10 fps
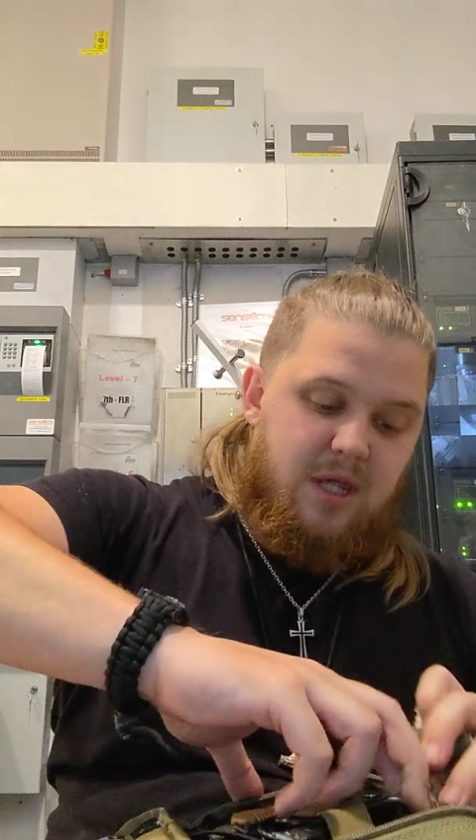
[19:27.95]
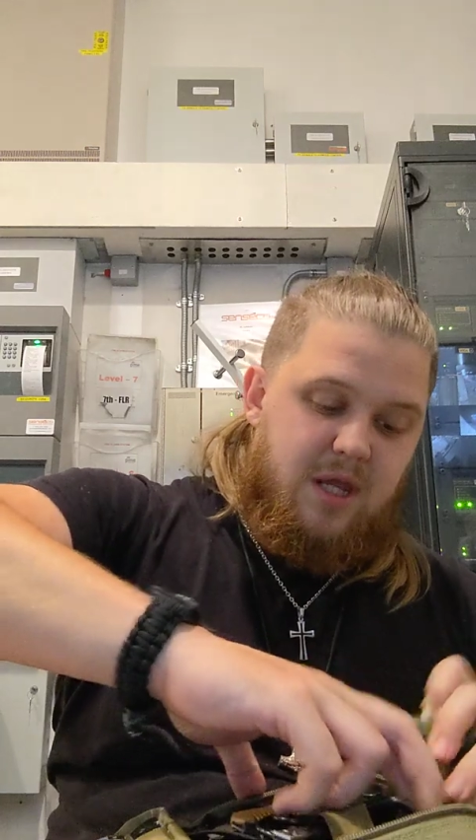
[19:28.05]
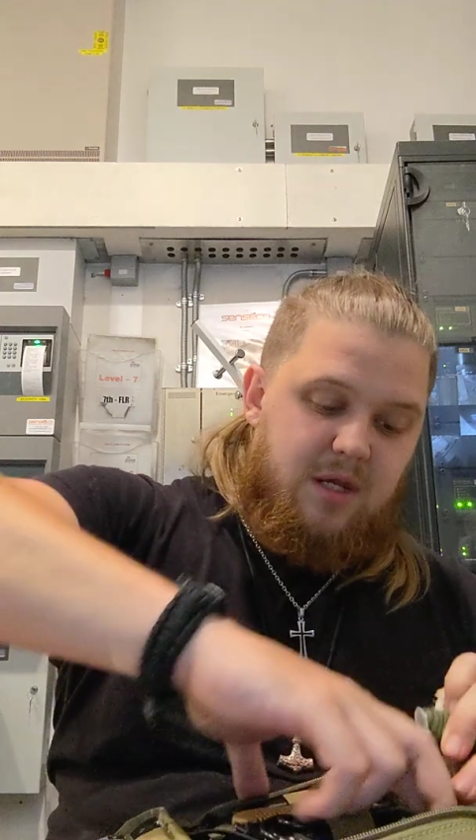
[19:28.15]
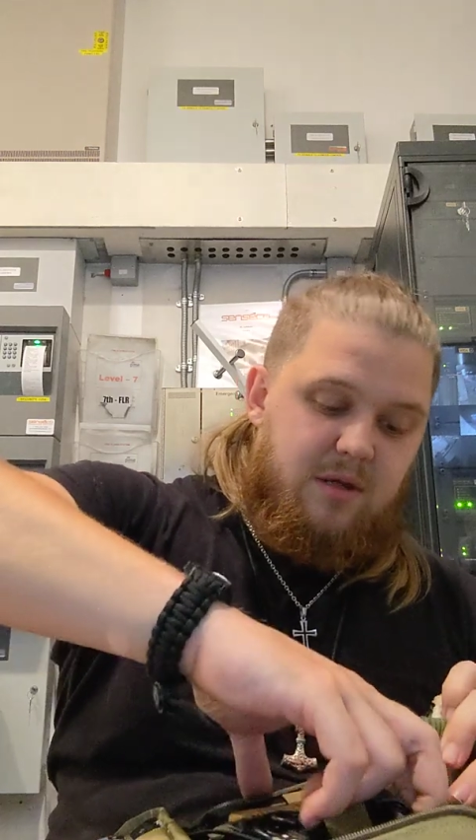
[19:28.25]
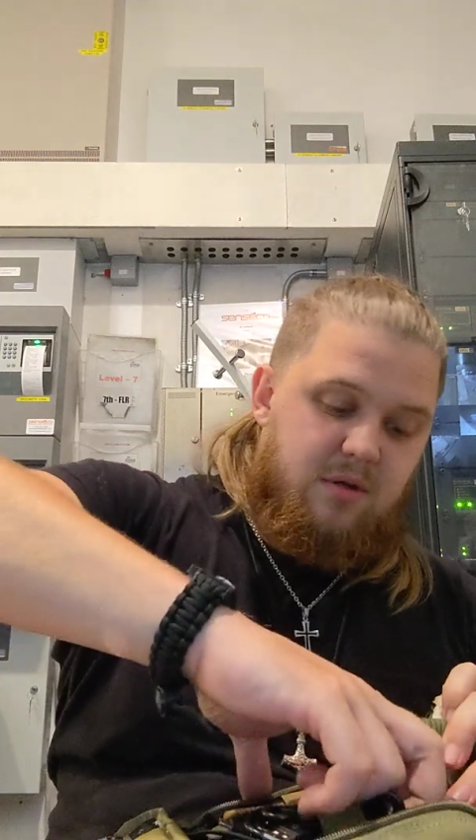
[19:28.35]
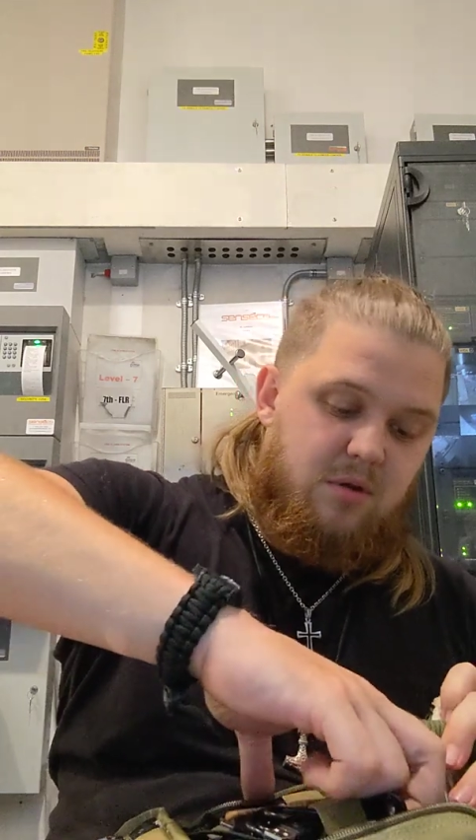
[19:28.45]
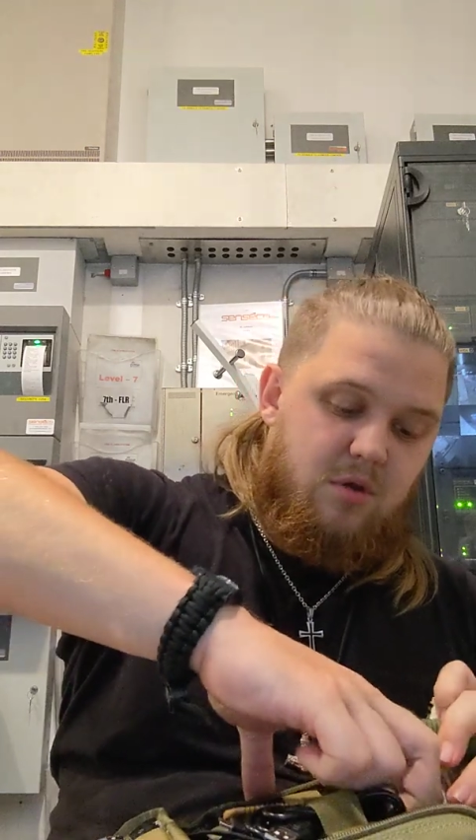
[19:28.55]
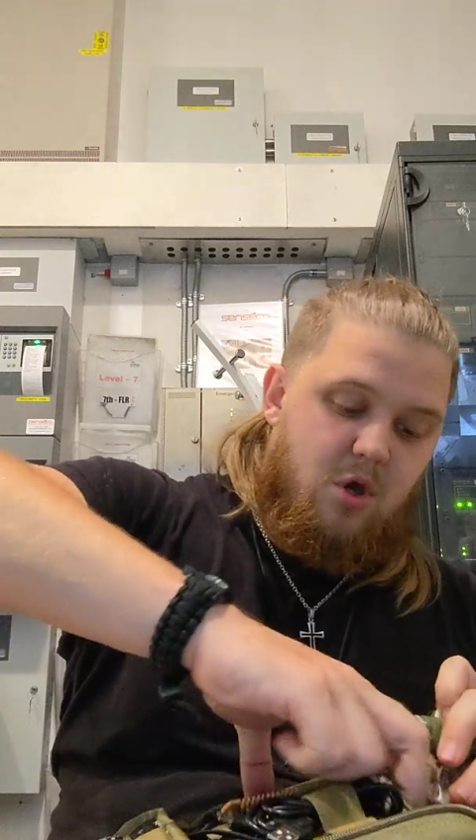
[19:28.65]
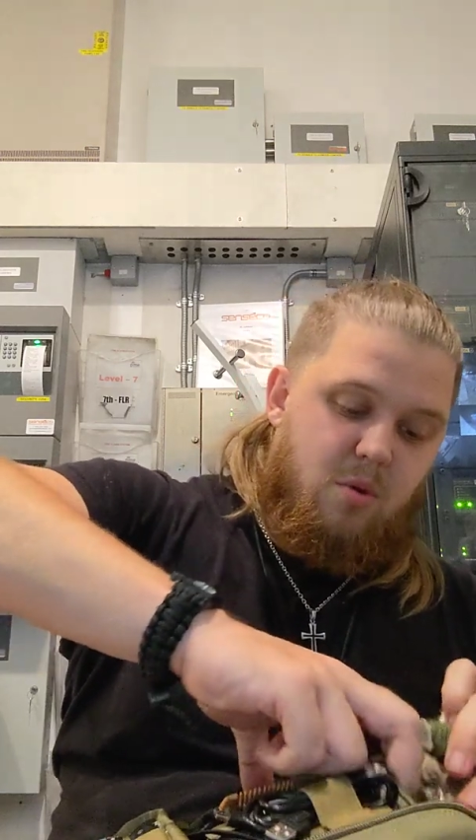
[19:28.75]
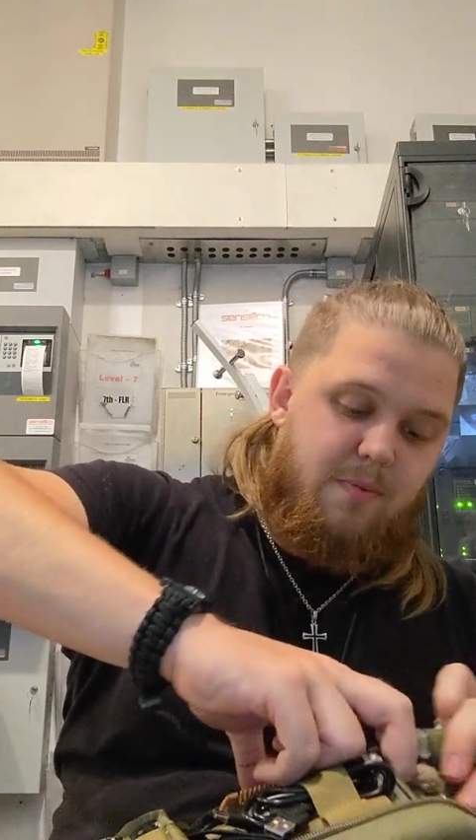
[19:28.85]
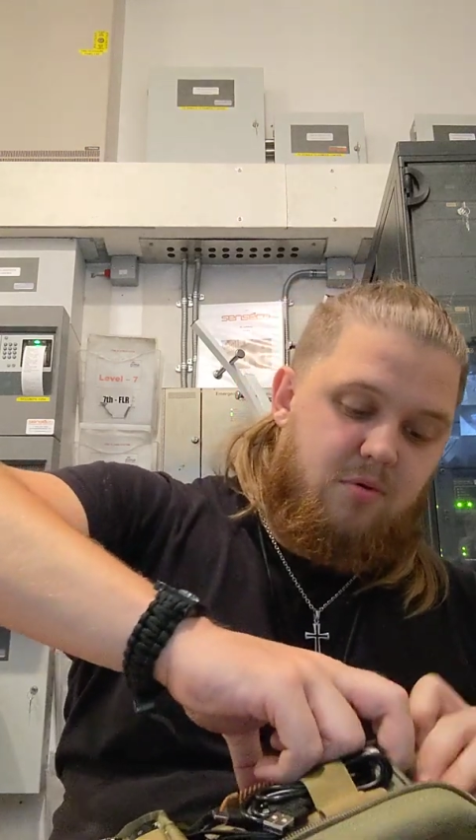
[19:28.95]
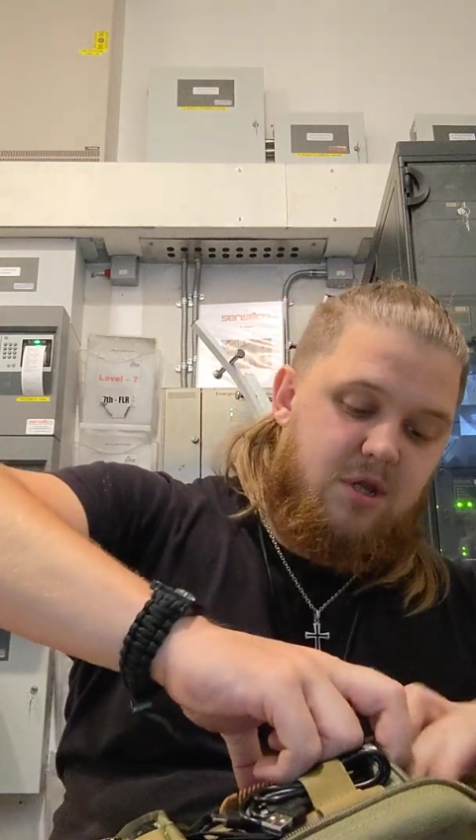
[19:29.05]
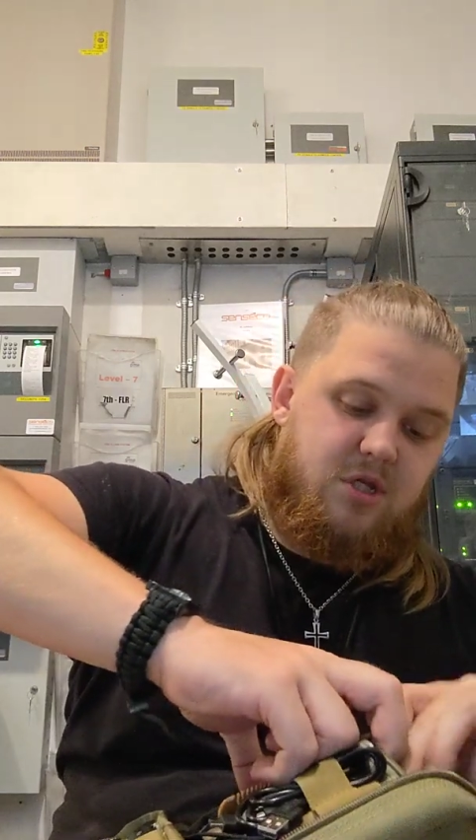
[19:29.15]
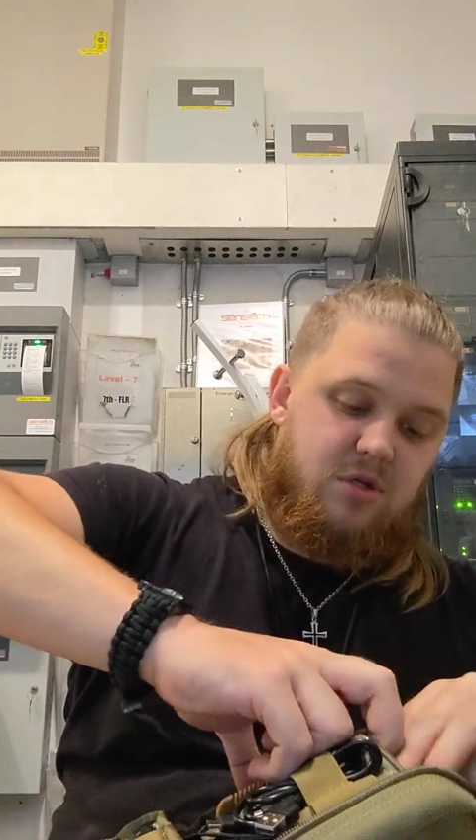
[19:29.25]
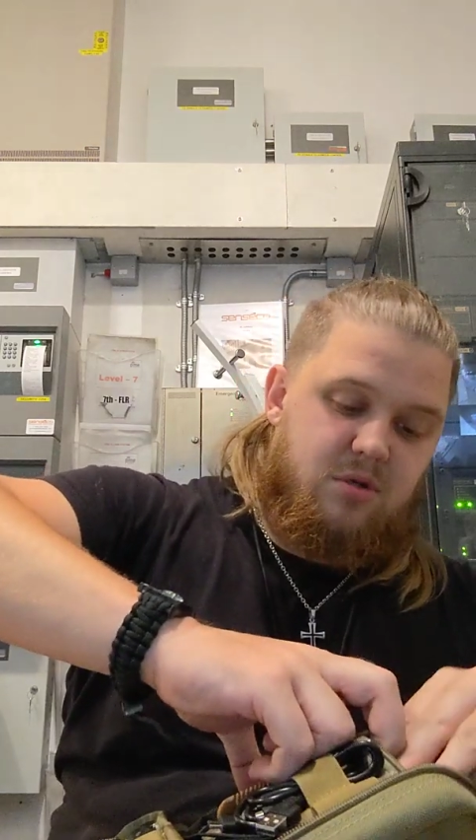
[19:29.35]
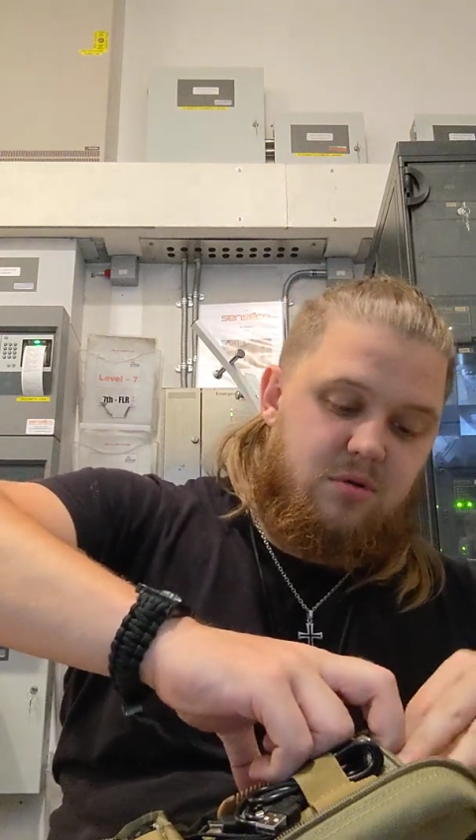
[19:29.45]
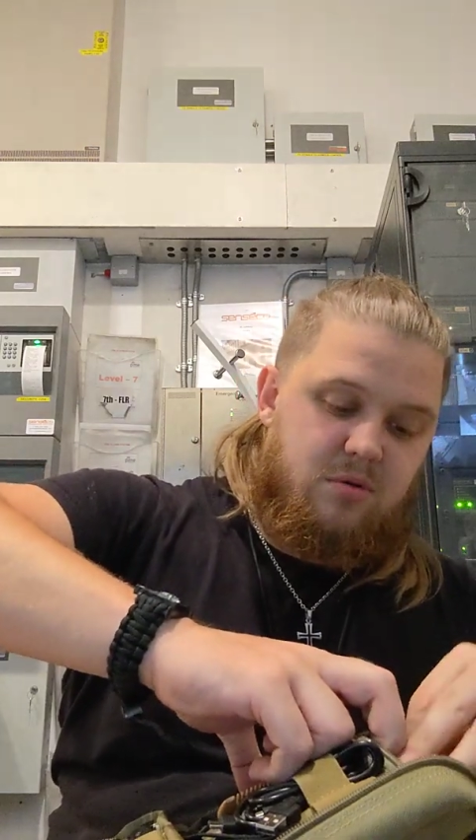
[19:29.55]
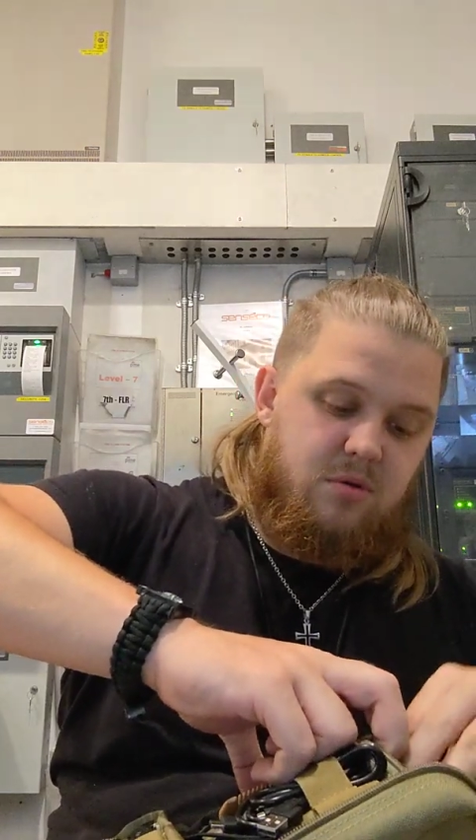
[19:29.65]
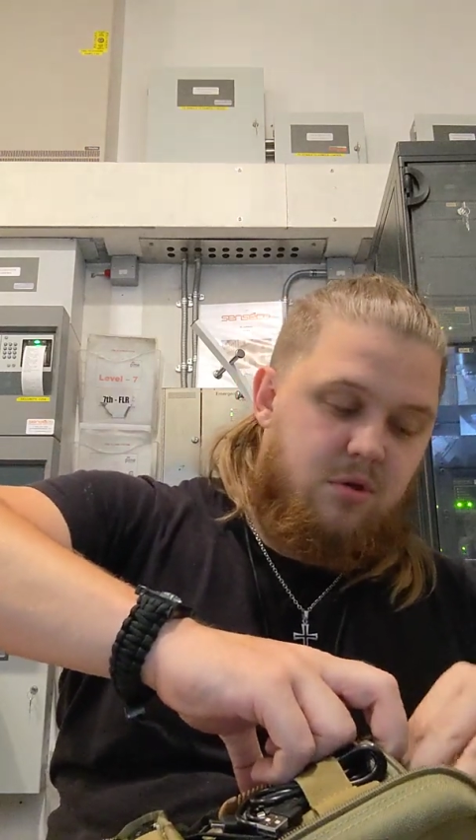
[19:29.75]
in cooperation